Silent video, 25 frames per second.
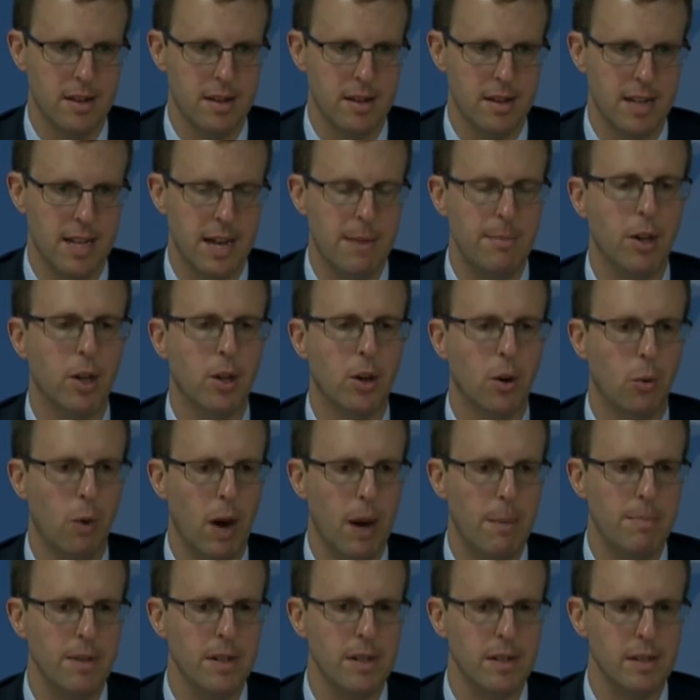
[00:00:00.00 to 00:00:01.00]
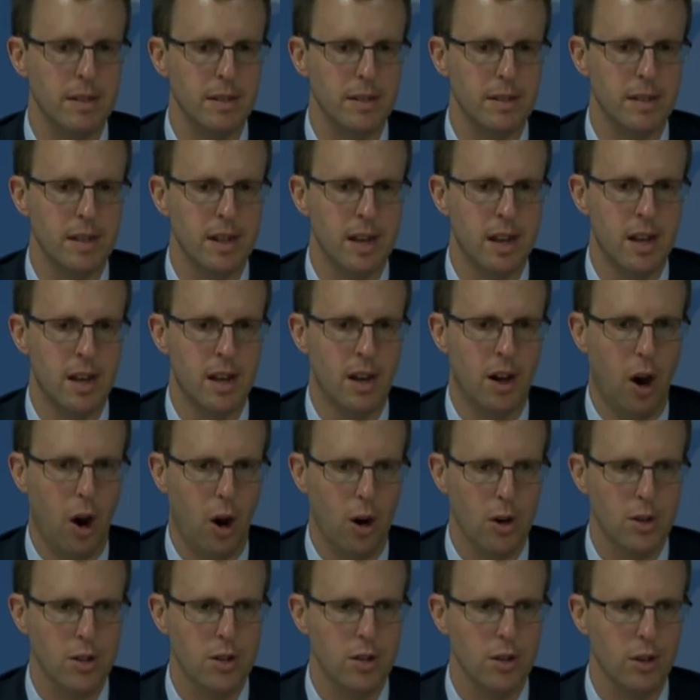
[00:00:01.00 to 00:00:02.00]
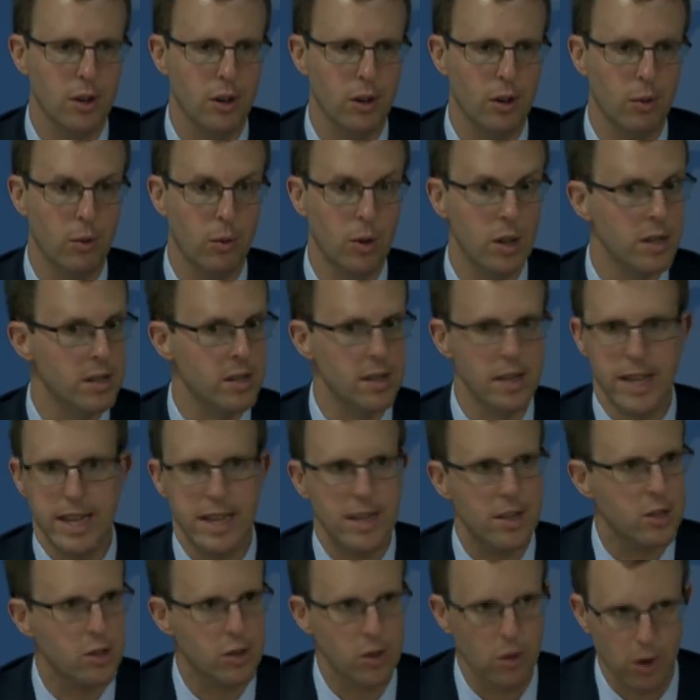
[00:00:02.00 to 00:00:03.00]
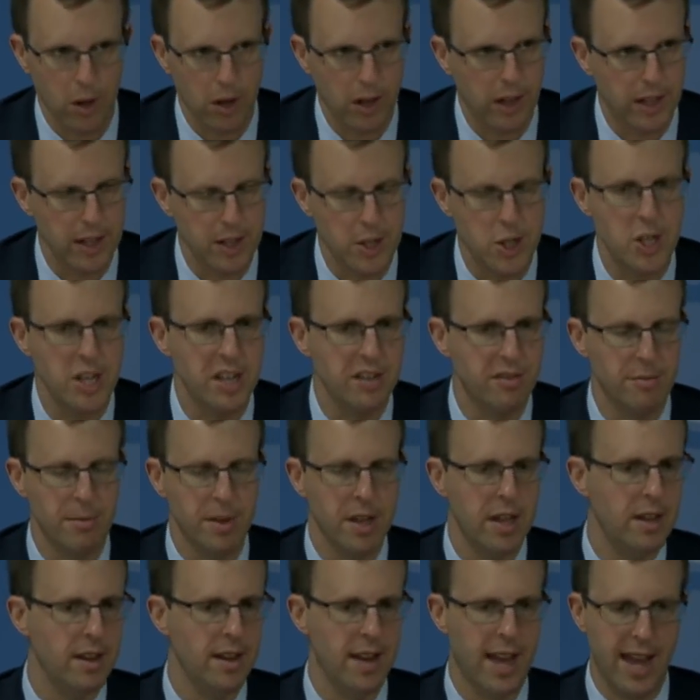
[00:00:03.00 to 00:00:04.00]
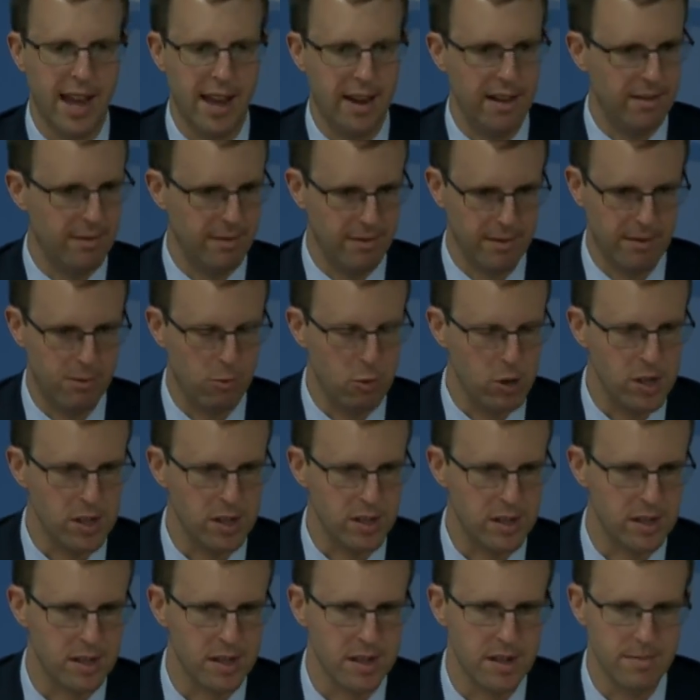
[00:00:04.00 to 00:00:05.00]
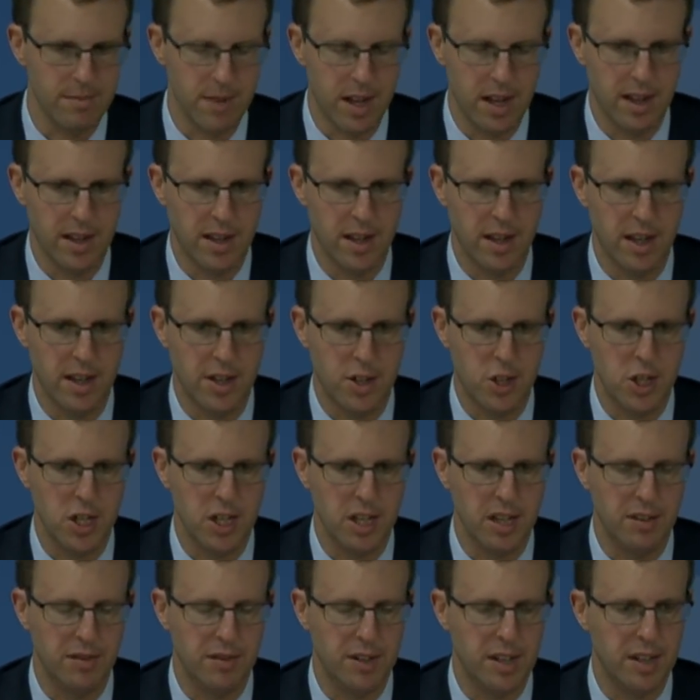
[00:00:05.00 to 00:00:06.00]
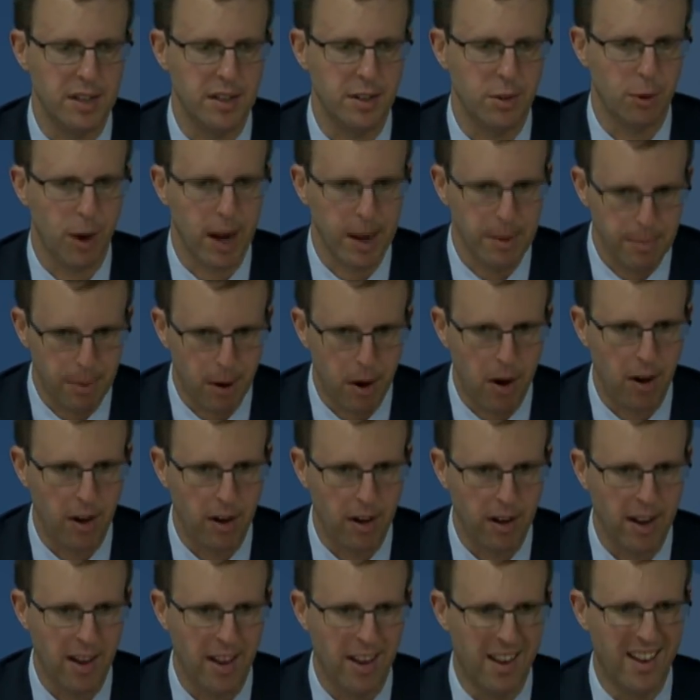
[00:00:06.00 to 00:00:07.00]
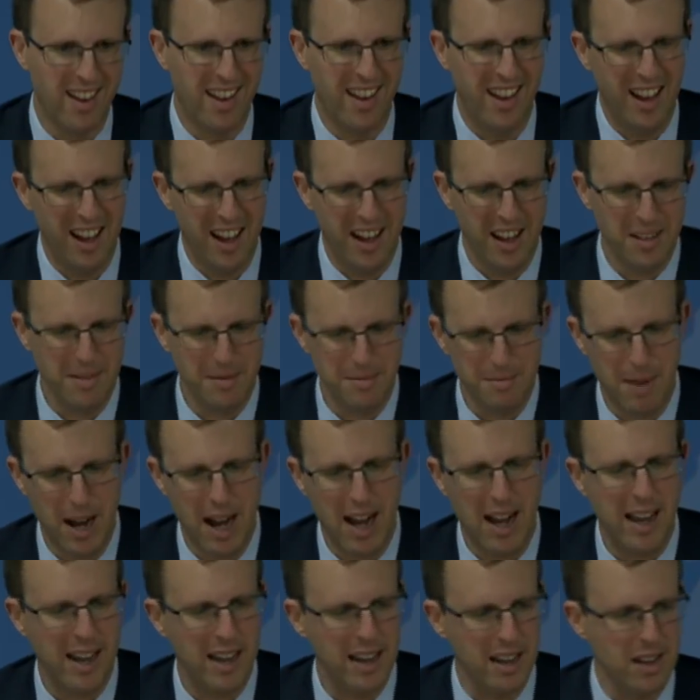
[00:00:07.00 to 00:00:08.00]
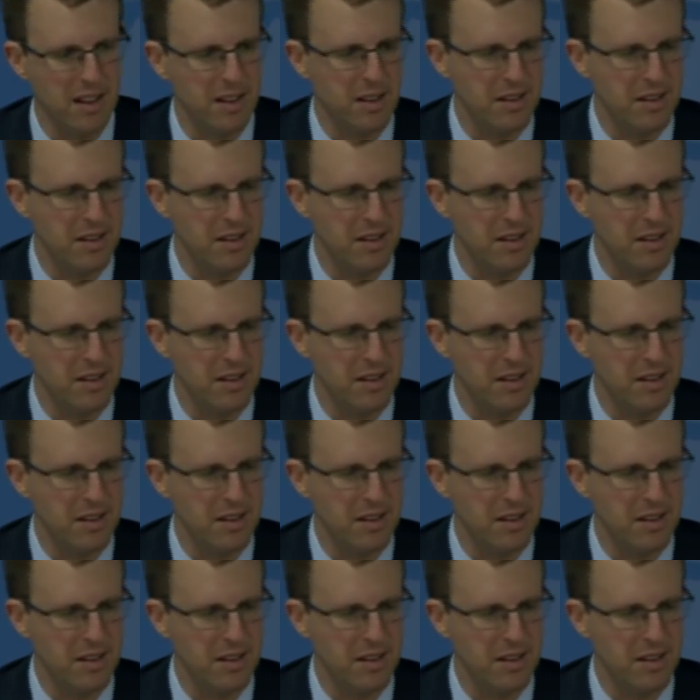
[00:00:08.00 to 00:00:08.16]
chemical weapons arsenal was a historic achievement and was um, achieved in great part uh, by